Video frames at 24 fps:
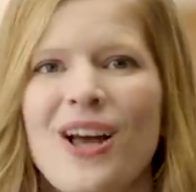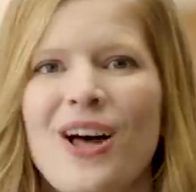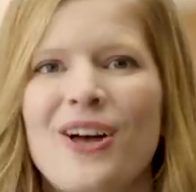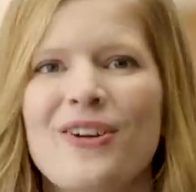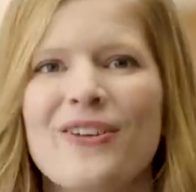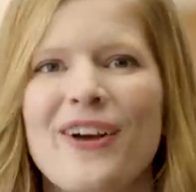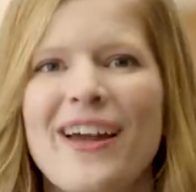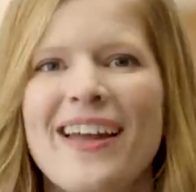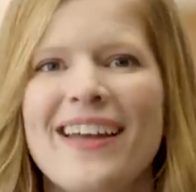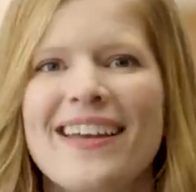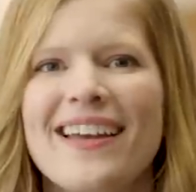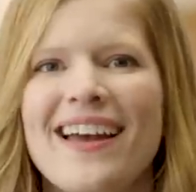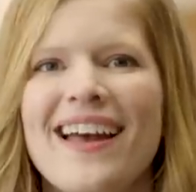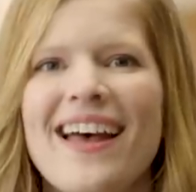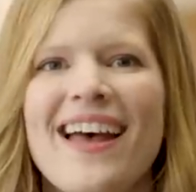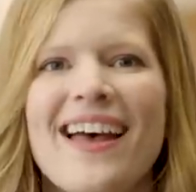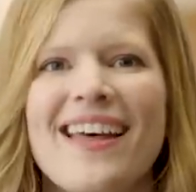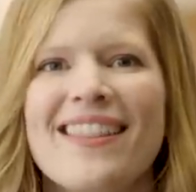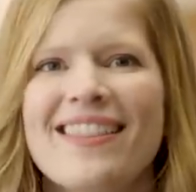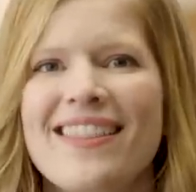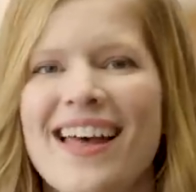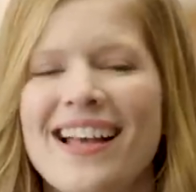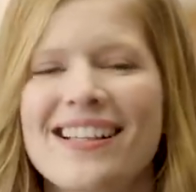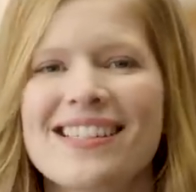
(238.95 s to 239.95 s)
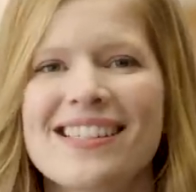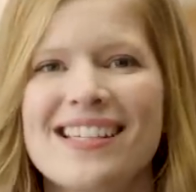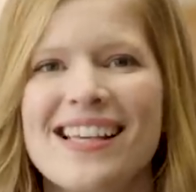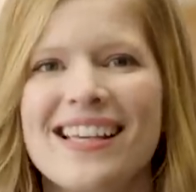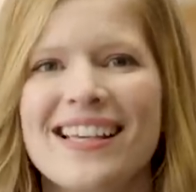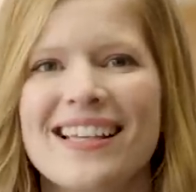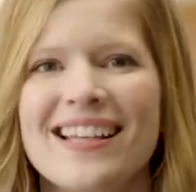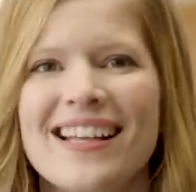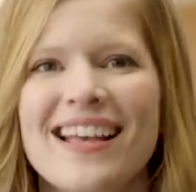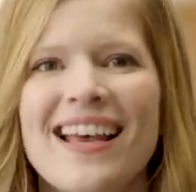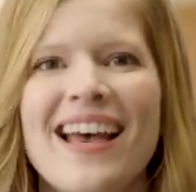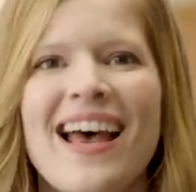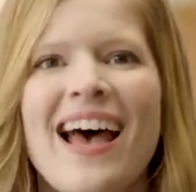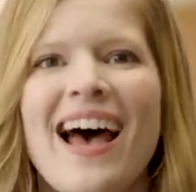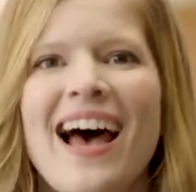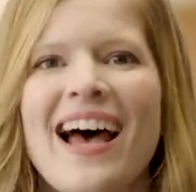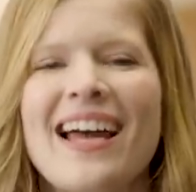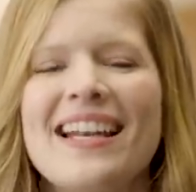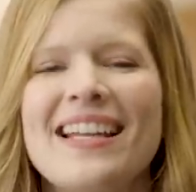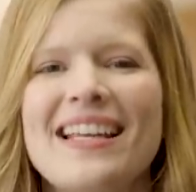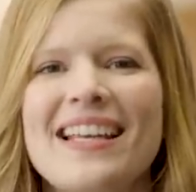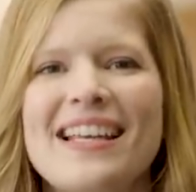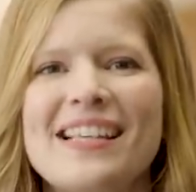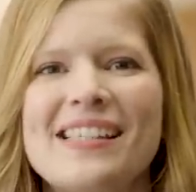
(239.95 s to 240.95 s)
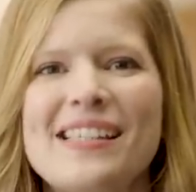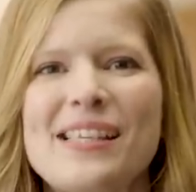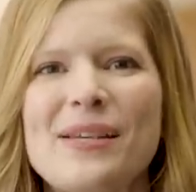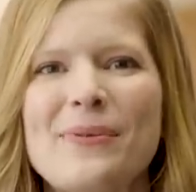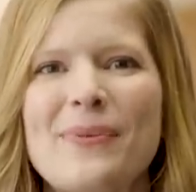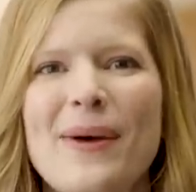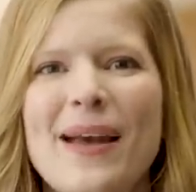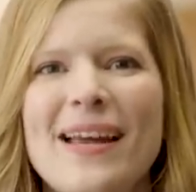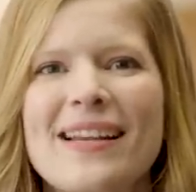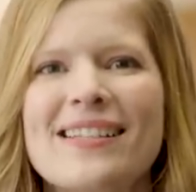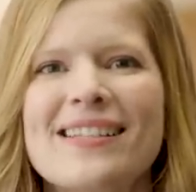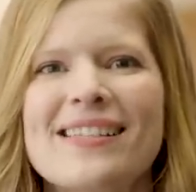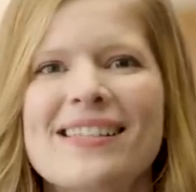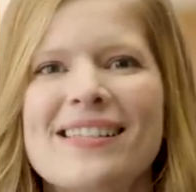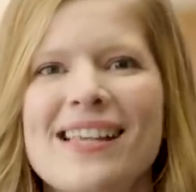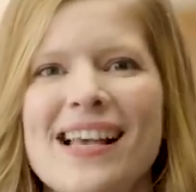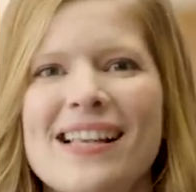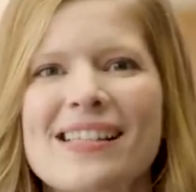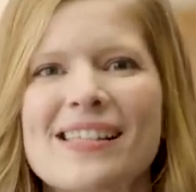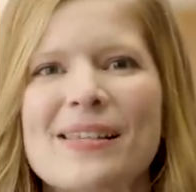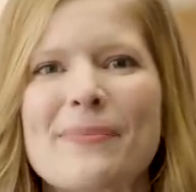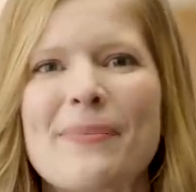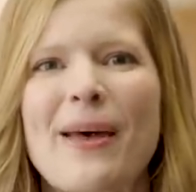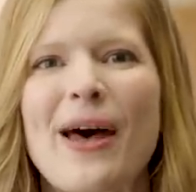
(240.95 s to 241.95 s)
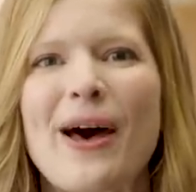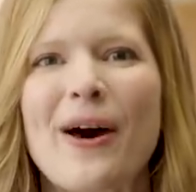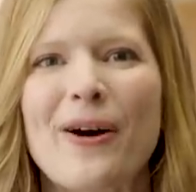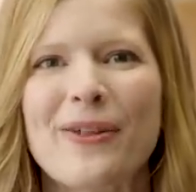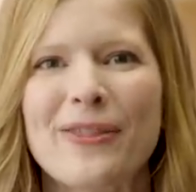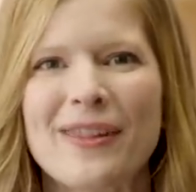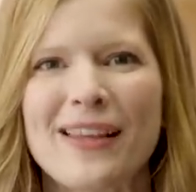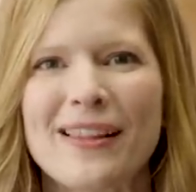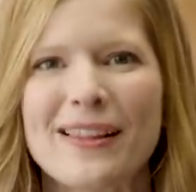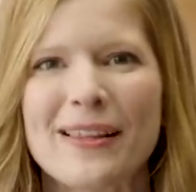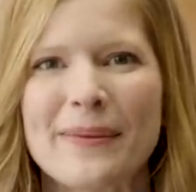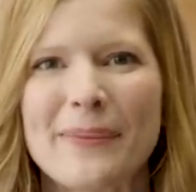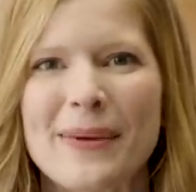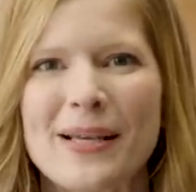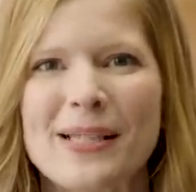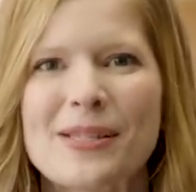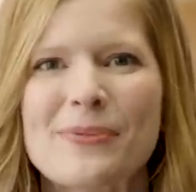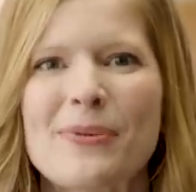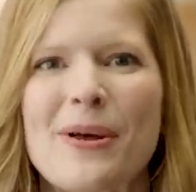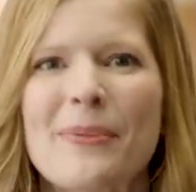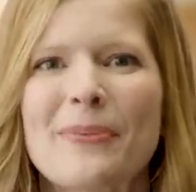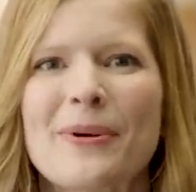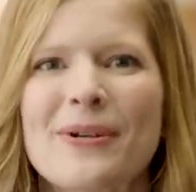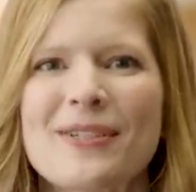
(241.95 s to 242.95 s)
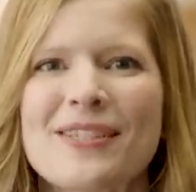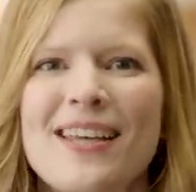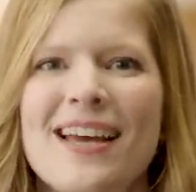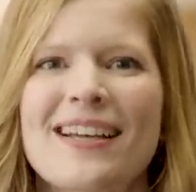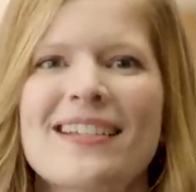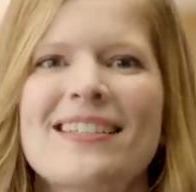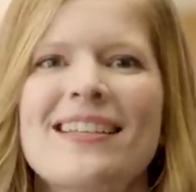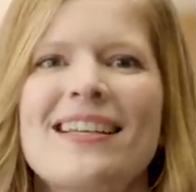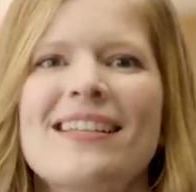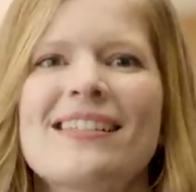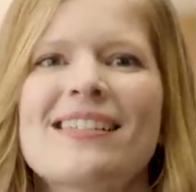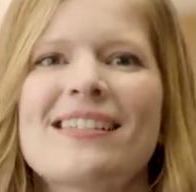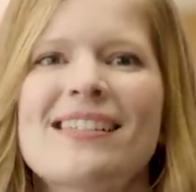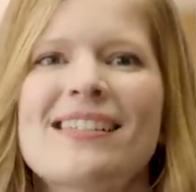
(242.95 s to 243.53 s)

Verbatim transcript: All right, that's it. An easy way to set some healthy limits while protecting